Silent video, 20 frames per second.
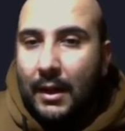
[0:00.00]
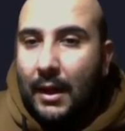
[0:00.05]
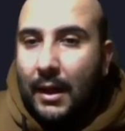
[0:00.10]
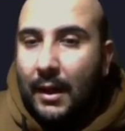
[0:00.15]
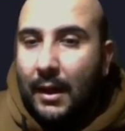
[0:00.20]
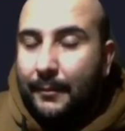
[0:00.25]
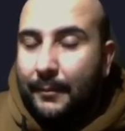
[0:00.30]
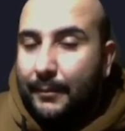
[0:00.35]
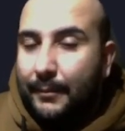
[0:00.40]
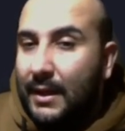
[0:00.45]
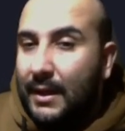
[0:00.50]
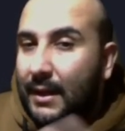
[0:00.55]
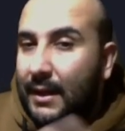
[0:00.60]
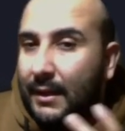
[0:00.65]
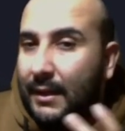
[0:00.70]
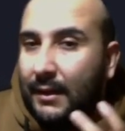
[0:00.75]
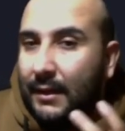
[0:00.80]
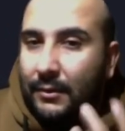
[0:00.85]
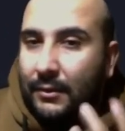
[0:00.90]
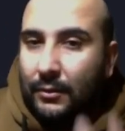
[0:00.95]
I'm
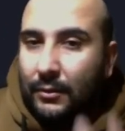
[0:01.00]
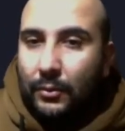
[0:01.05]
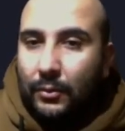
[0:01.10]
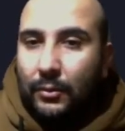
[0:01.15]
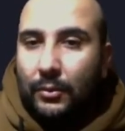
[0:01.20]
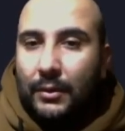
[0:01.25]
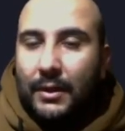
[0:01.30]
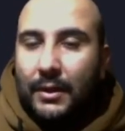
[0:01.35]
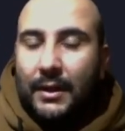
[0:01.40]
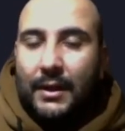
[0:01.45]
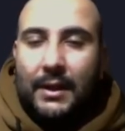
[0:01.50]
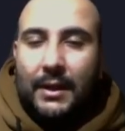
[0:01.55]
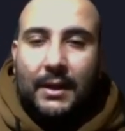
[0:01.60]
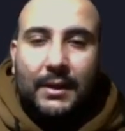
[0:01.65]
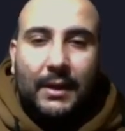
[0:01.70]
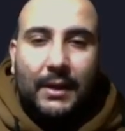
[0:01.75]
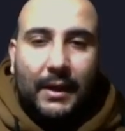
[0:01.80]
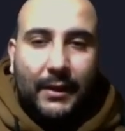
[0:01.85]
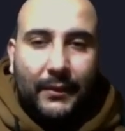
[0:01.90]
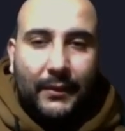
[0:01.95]
planning to
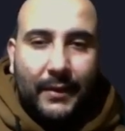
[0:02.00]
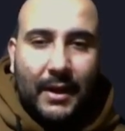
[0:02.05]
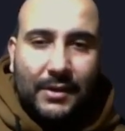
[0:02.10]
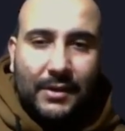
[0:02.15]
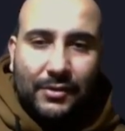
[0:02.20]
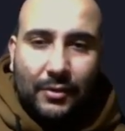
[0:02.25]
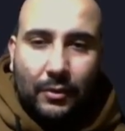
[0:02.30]
create a crash